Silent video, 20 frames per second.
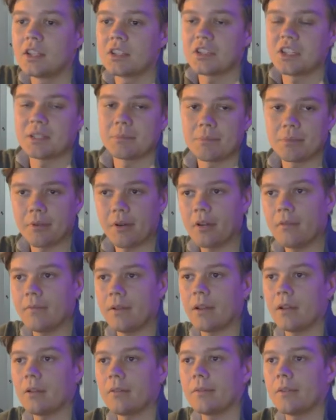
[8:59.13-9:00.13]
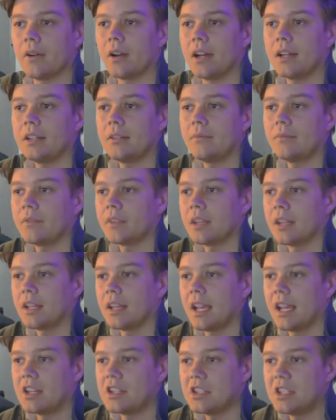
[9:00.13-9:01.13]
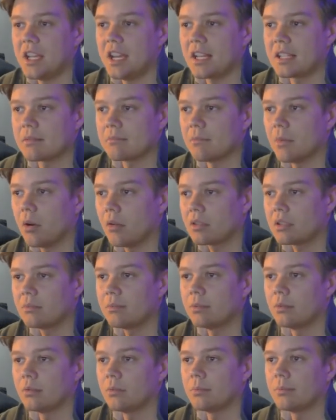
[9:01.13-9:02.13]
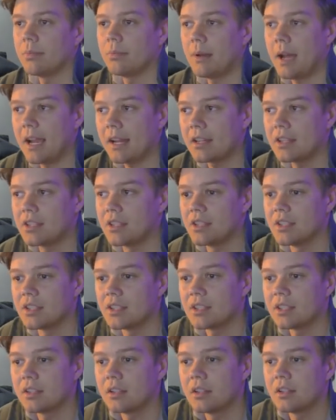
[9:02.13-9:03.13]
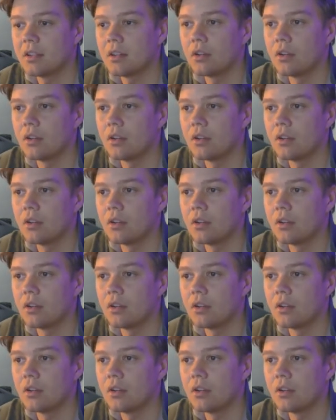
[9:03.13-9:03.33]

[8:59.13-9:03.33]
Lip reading: she's pro verified and she has multiple packages,